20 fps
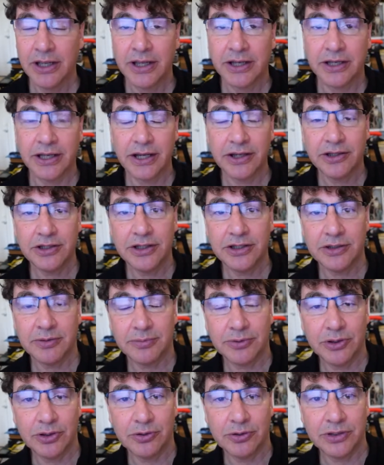Now you need
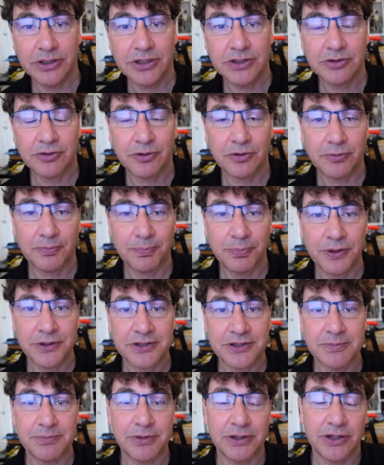to put
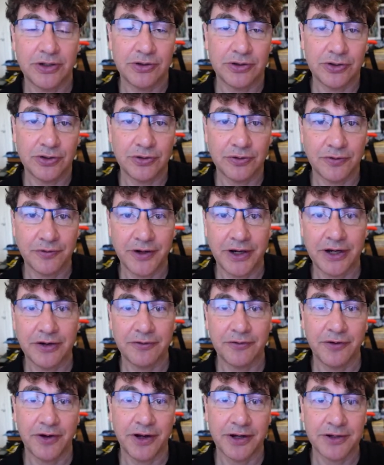something into your
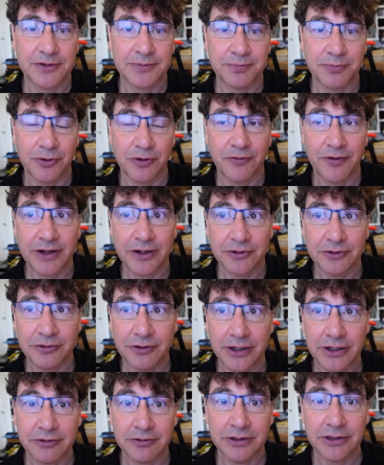Firefox profile
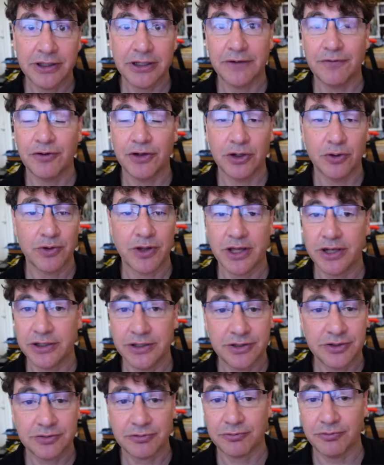directory, and if you know where that
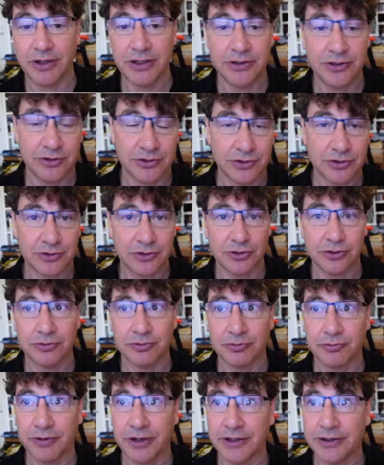is, great. You can just
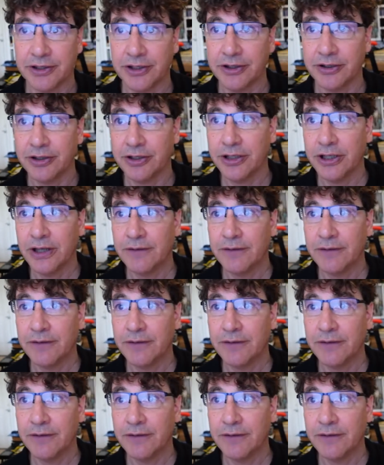go right there.